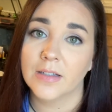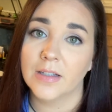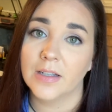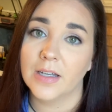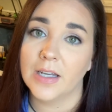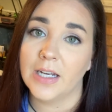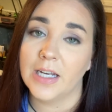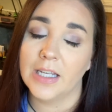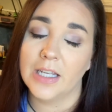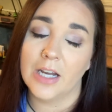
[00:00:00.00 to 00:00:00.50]

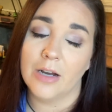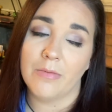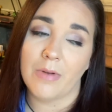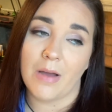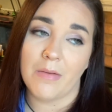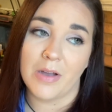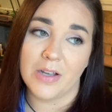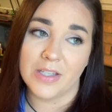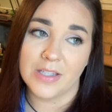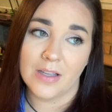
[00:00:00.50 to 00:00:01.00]
I didn't care about
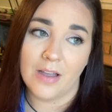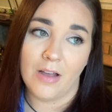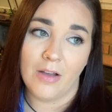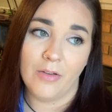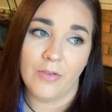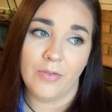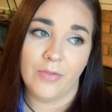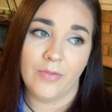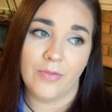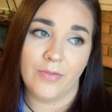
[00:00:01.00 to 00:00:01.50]

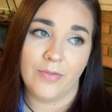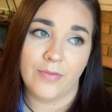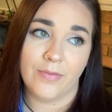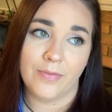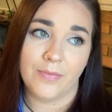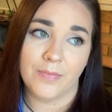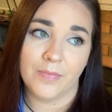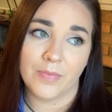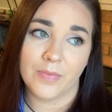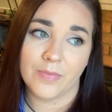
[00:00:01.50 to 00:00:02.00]
myself.
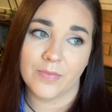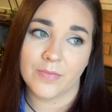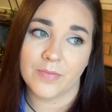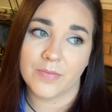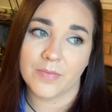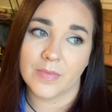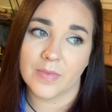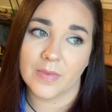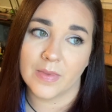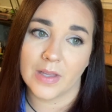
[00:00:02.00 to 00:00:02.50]

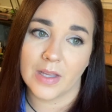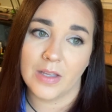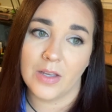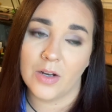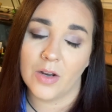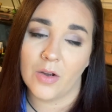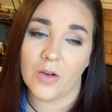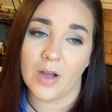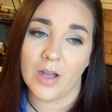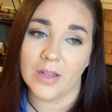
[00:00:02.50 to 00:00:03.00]
You
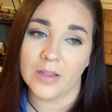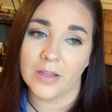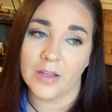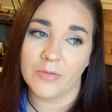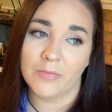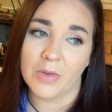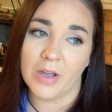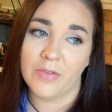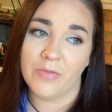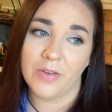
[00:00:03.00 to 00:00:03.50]
know, I love
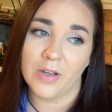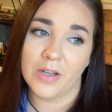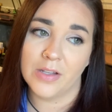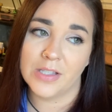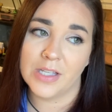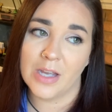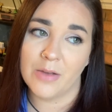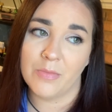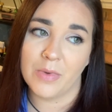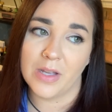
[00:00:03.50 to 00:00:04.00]
my
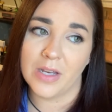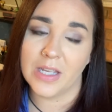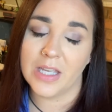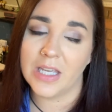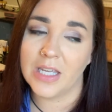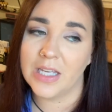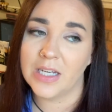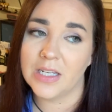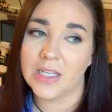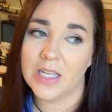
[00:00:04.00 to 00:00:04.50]
fiance, but
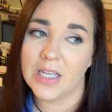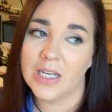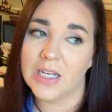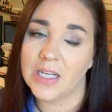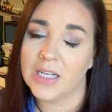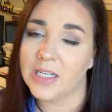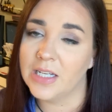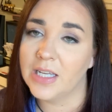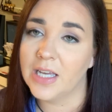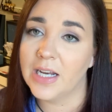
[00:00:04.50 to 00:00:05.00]
he he
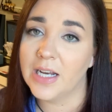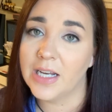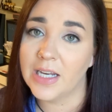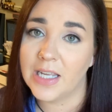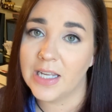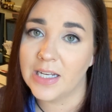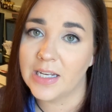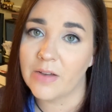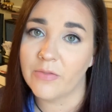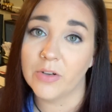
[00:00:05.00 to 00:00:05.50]
didn't get it.
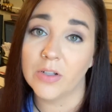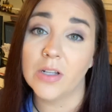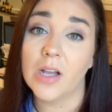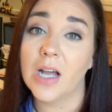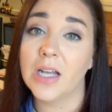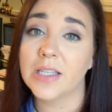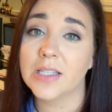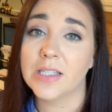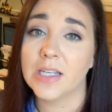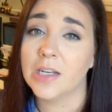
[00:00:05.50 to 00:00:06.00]
He'd never
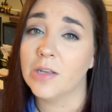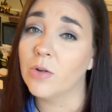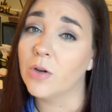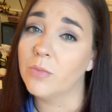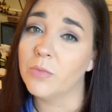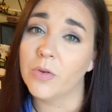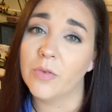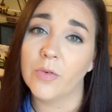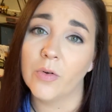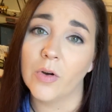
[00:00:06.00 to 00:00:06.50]
lost anyone
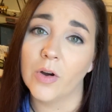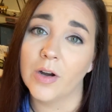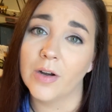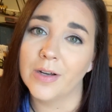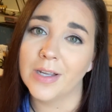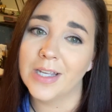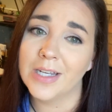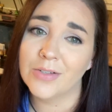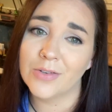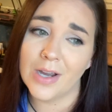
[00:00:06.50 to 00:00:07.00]
before.
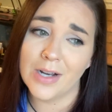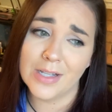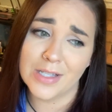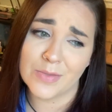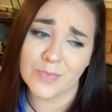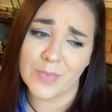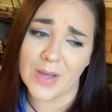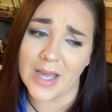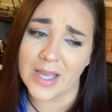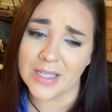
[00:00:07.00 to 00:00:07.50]
He tried his
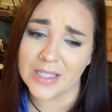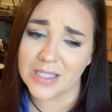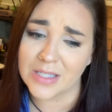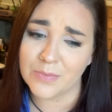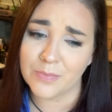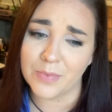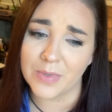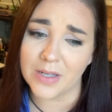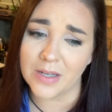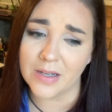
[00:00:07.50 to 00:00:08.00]
best,
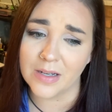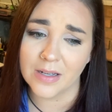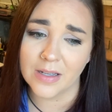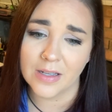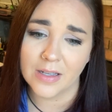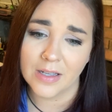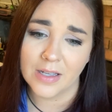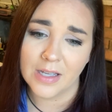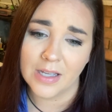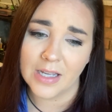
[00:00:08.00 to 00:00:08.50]
but
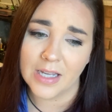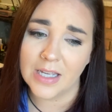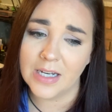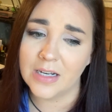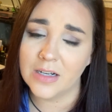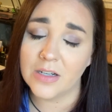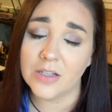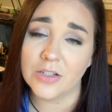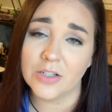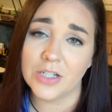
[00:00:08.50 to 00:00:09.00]
he
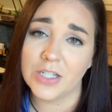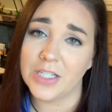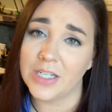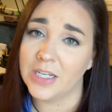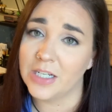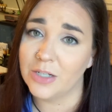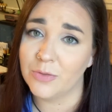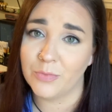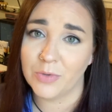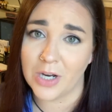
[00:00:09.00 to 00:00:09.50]
didn't
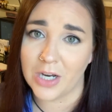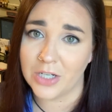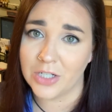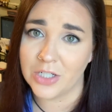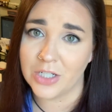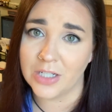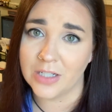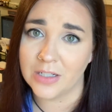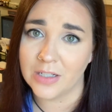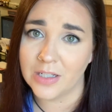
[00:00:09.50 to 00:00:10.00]
understand
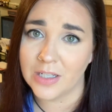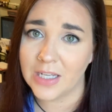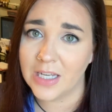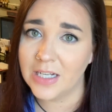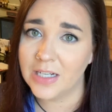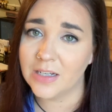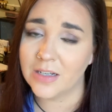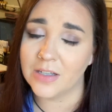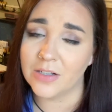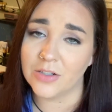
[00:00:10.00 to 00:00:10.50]
depression. He
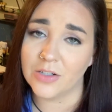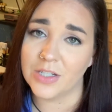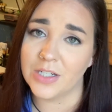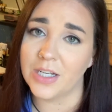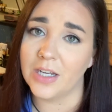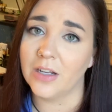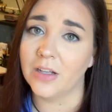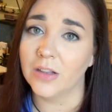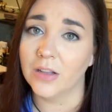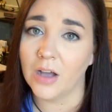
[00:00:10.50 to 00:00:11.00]
didn't
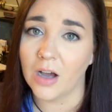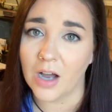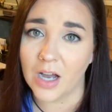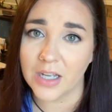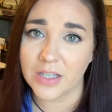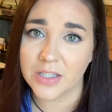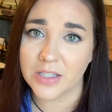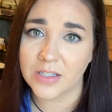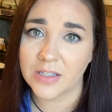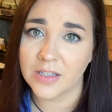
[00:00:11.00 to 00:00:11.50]
understand
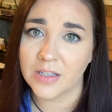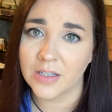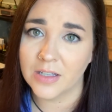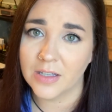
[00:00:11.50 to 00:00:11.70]
loss.